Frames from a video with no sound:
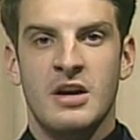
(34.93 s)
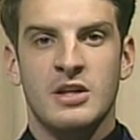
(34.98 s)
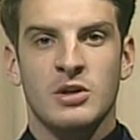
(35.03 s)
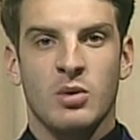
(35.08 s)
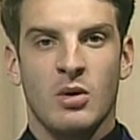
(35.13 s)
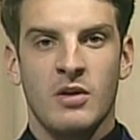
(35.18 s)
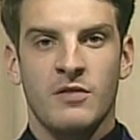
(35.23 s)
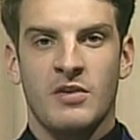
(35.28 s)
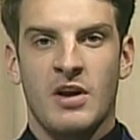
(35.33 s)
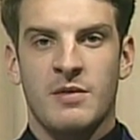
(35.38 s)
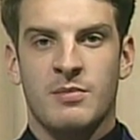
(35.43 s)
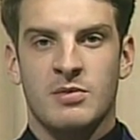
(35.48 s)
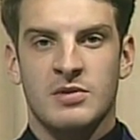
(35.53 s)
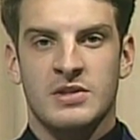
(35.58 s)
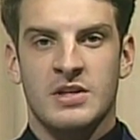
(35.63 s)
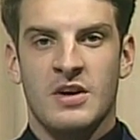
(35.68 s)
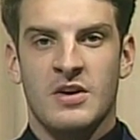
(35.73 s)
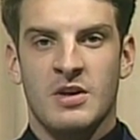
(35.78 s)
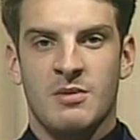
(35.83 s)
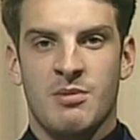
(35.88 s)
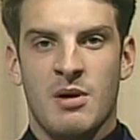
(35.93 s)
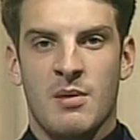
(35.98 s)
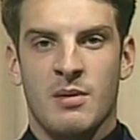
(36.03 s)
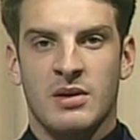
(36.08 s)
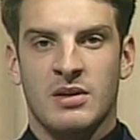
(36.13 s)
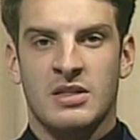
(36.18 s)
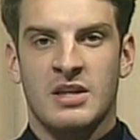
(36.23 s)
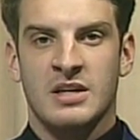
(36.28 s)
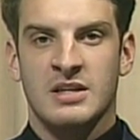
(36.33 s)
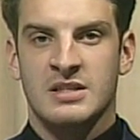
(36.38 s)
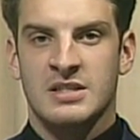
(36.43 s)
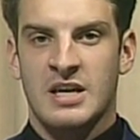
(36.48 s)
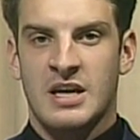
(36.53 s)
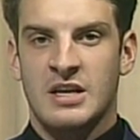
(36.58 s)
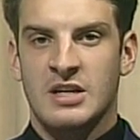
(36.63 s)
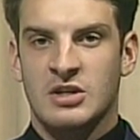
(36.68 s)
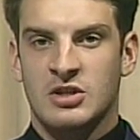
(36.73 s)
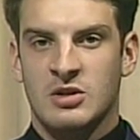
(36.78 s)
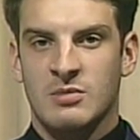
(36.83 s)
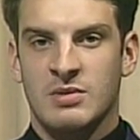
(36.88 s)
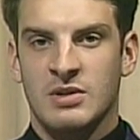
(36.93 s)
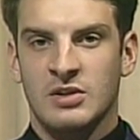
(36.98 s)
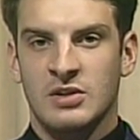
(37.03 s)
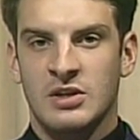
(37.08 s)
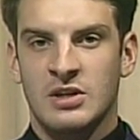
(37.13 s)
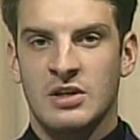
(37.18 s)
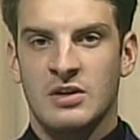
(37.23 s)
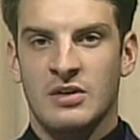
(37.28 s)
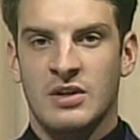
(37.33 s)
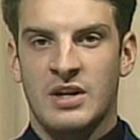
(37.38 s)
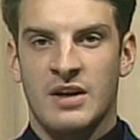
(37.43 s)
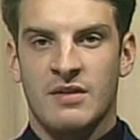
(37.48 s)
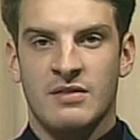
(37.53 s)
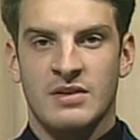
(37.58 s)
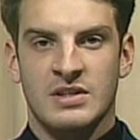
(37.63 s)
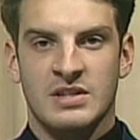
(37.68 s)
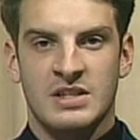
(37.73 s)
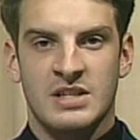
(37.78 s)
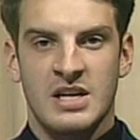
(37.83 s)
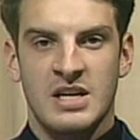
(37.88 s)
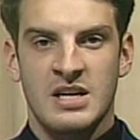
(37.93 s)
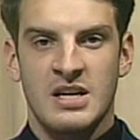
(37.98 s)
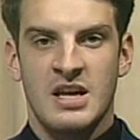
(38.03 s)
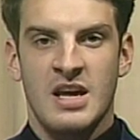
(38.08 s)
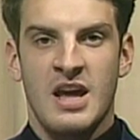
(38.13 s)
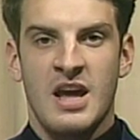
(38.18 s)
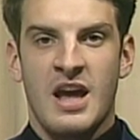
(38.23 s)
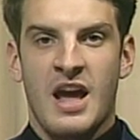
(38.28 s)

25% of the public thinks that it should be legal in every state,